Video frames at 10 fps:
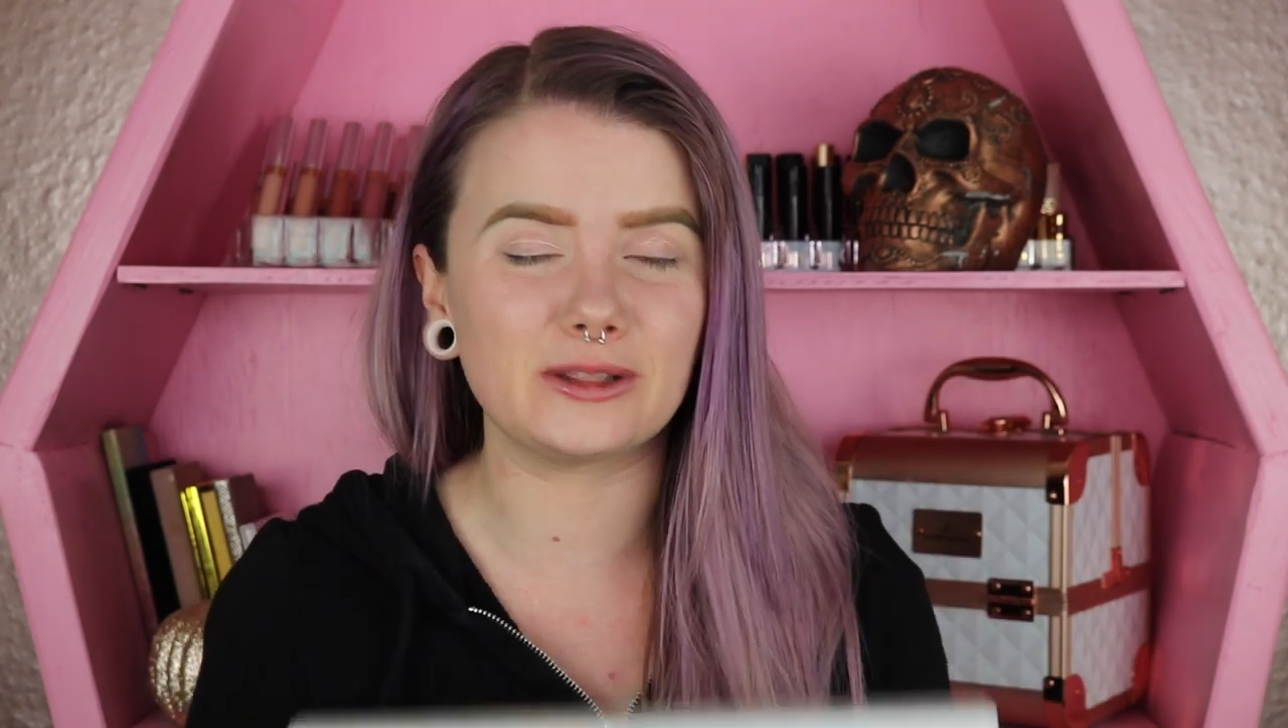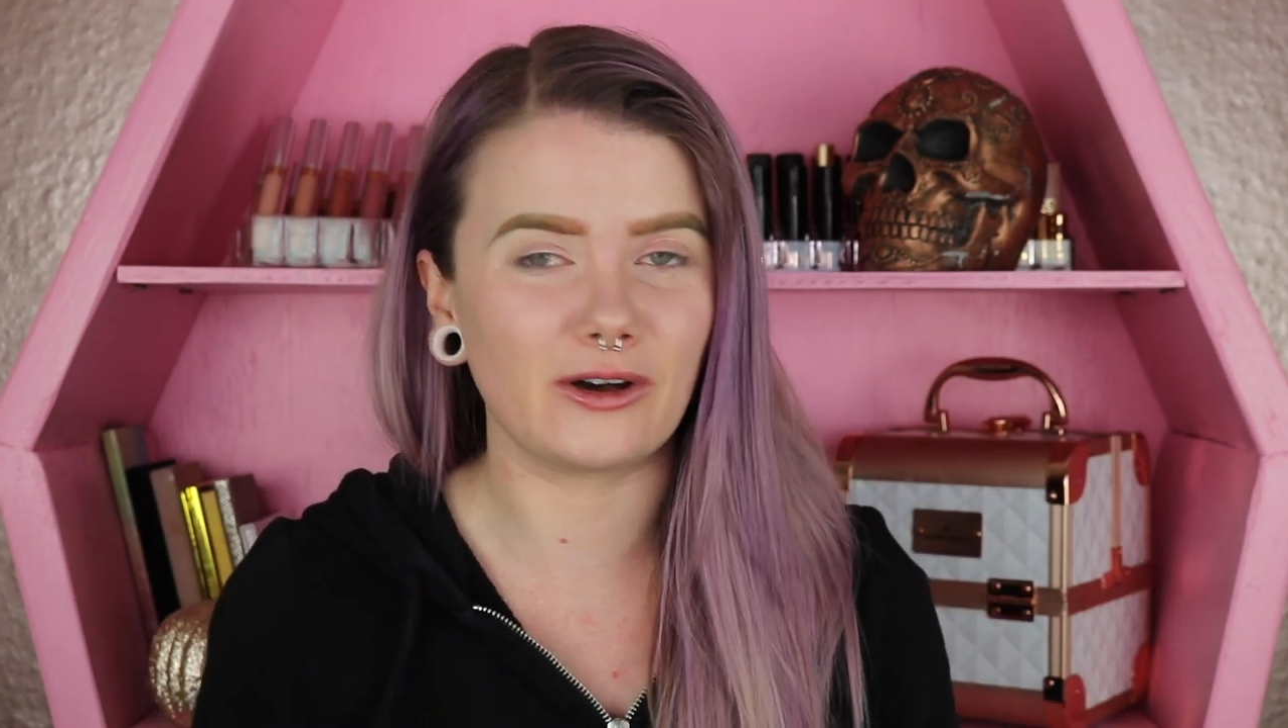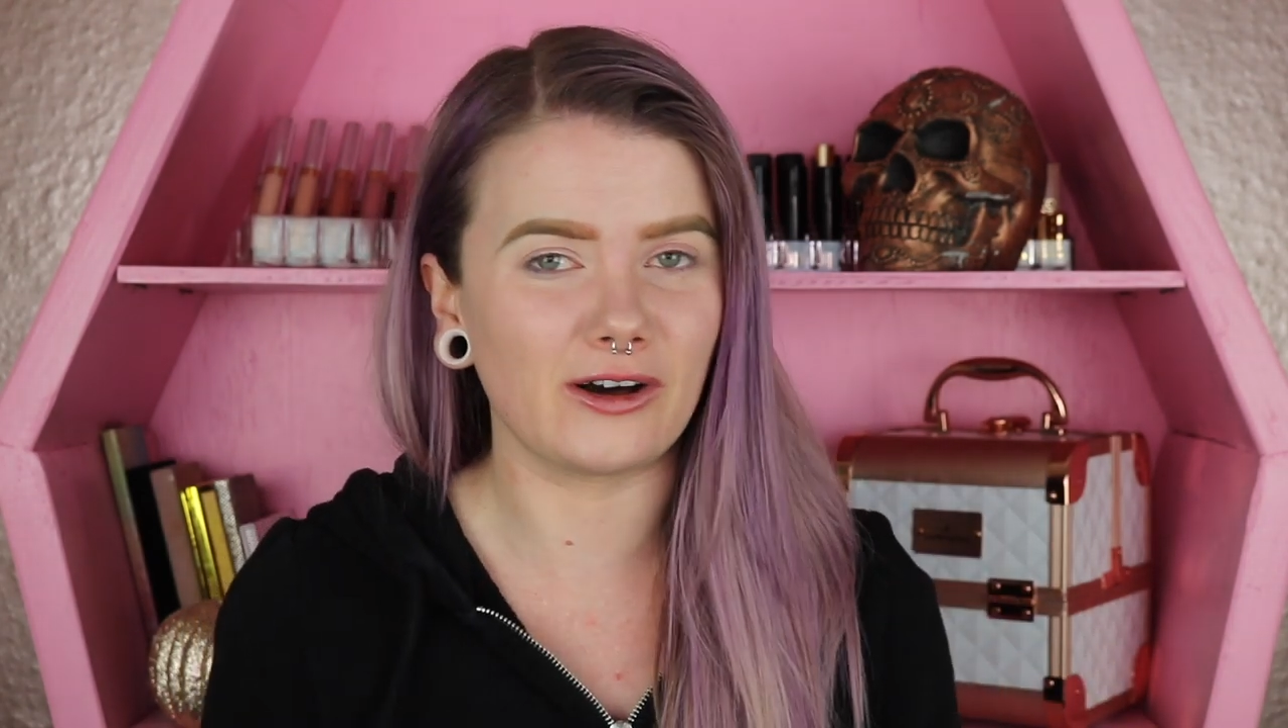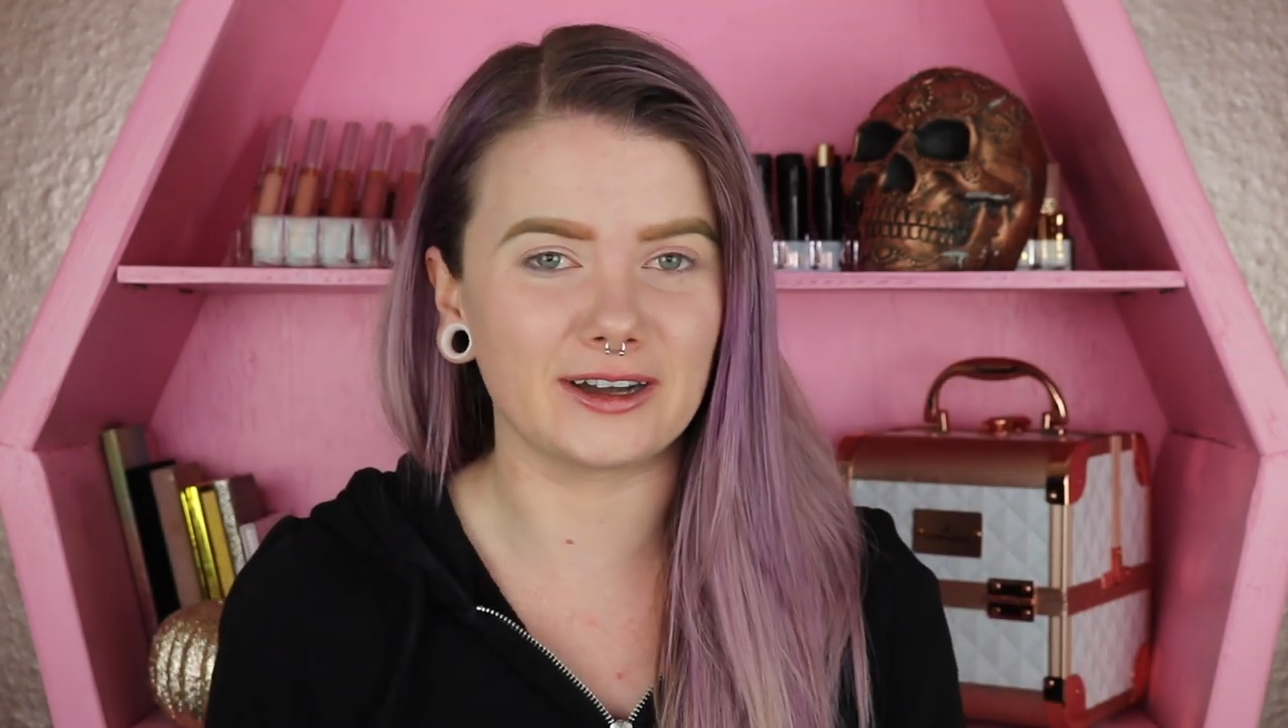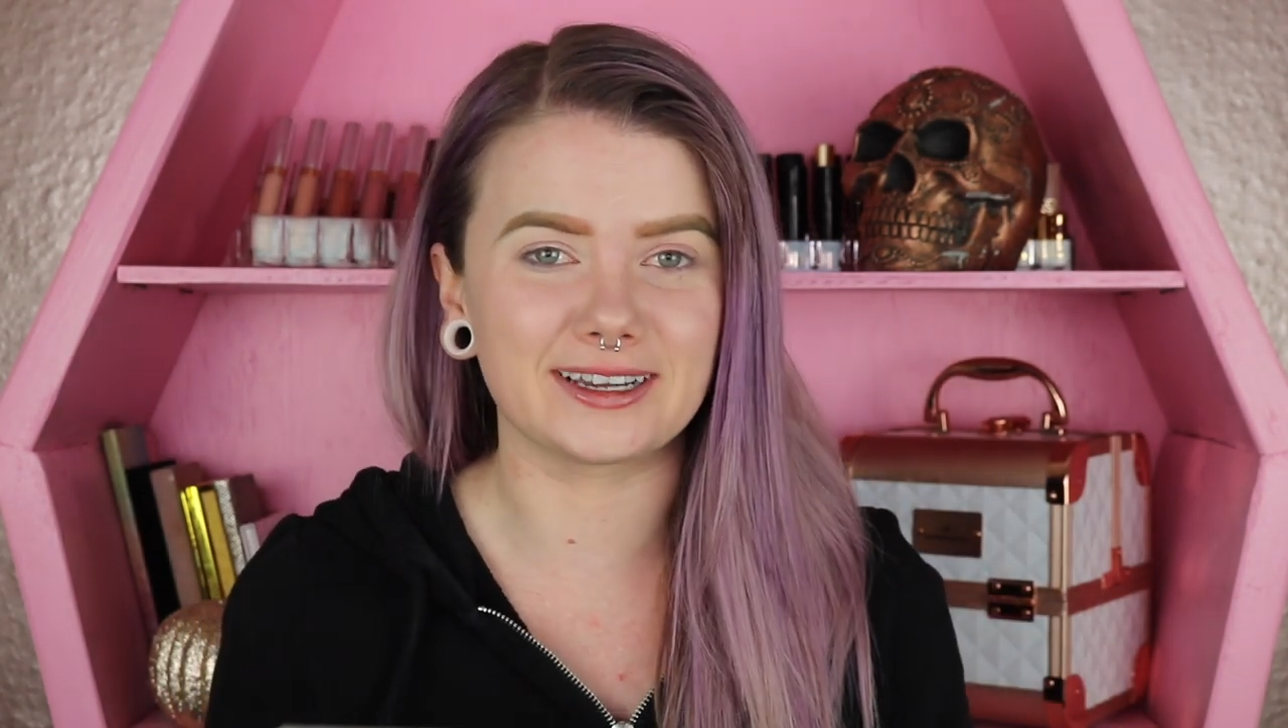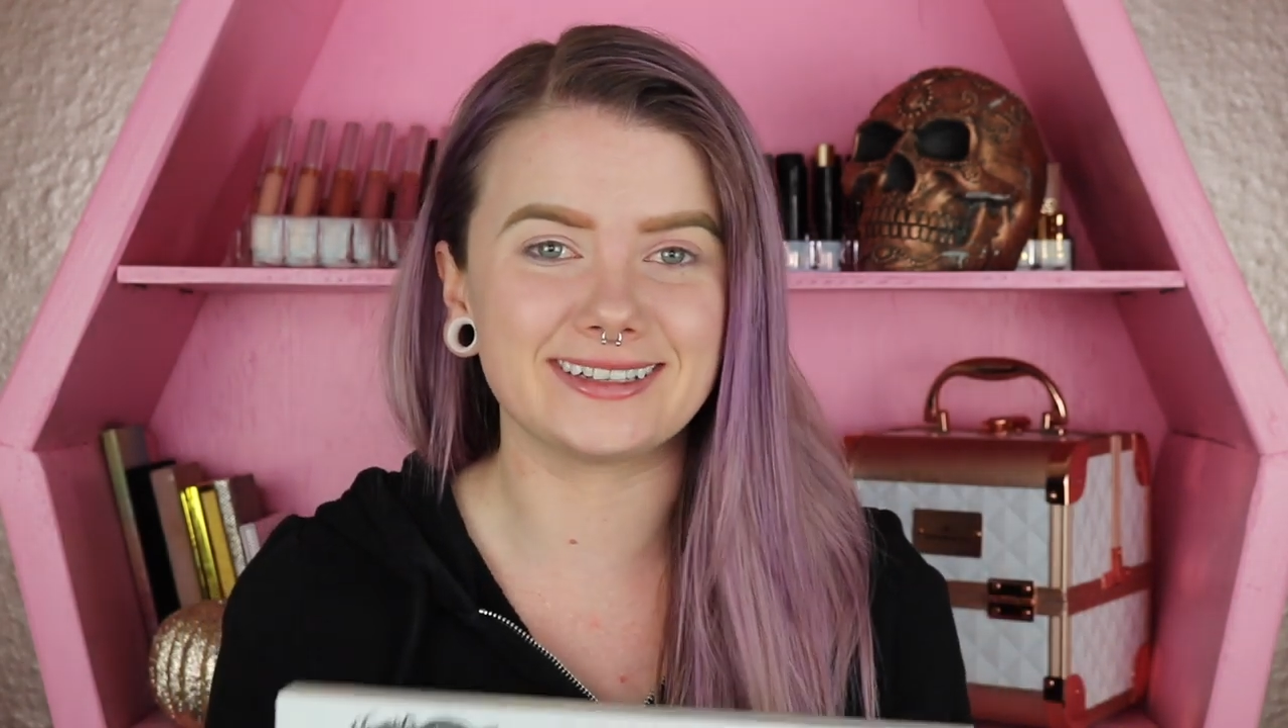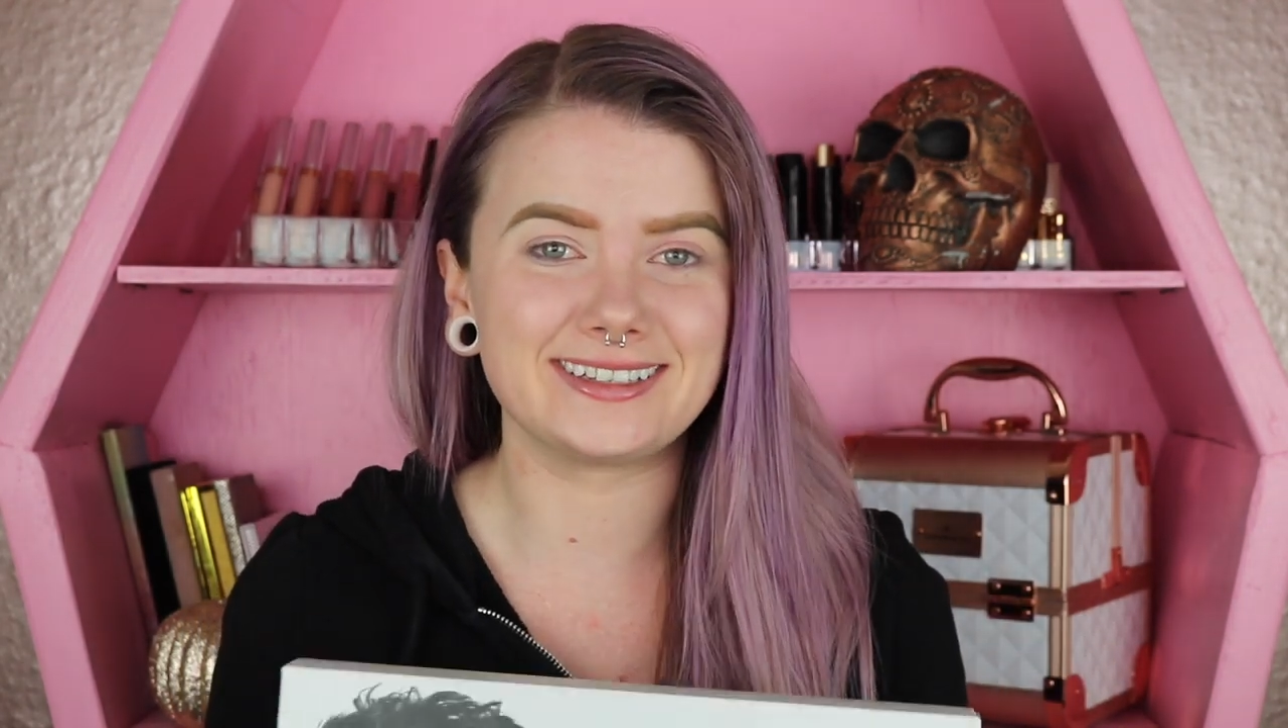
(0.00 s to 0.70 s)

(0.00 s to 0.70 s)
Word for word: long